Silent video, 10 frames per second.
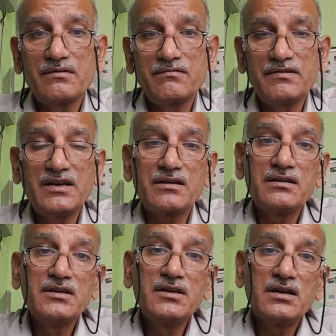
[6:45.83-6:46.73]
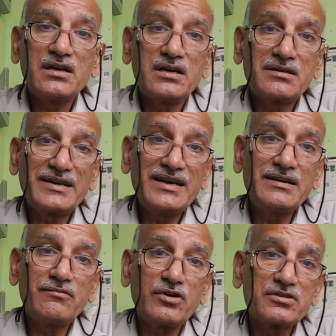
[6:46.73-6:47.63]
where trade
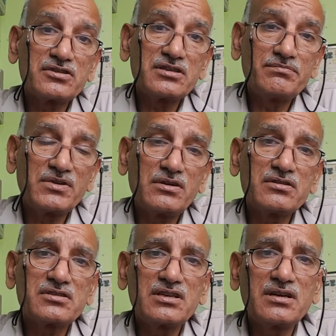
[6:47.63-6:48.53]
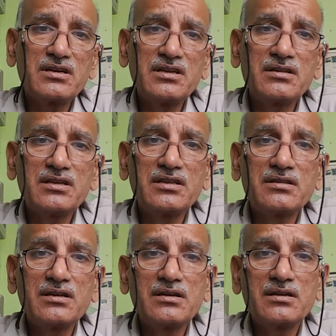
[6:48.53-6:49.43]
was because
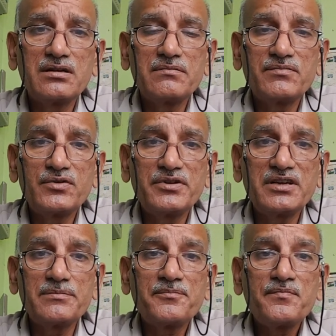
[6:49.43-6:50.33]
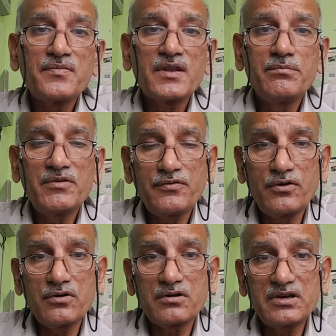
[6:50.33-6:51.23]
in during
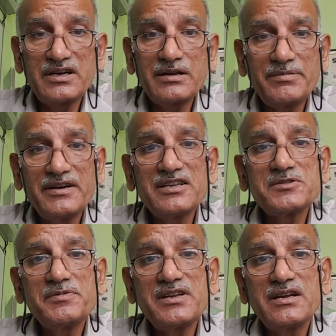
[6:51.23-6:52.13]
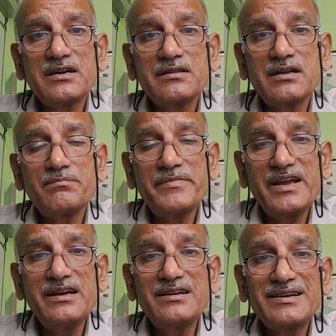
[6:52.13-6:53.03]
before independence period the
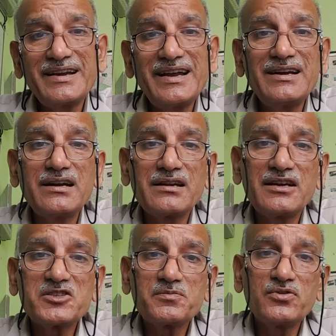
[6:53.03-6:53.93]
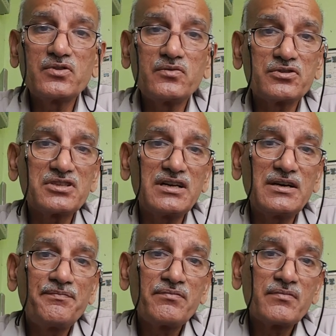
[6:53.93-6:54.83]
main trade transport was
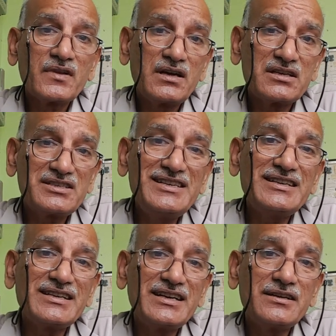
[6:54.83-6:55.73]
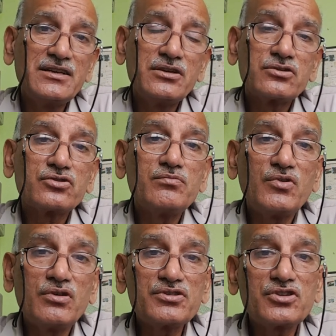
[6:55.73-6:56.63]
the sea trade. So
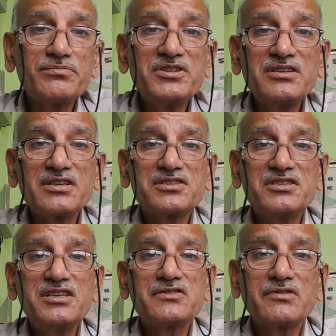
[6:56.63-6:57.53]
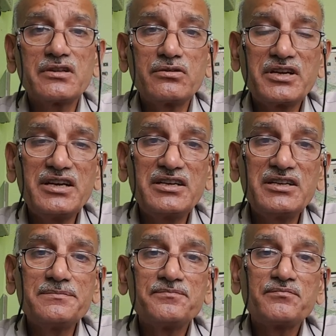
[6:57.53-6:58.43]
most of the industries were
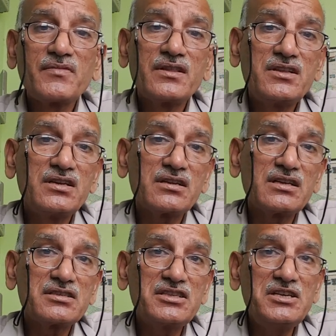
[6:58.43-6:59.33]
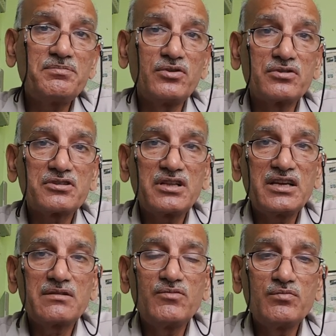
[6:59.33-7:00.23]
locating near the seaports
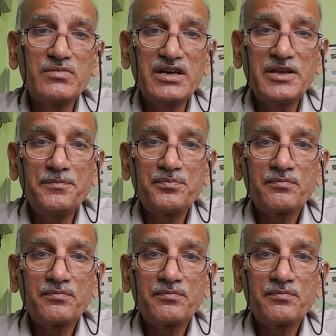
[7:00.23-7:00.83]
like Mumbai,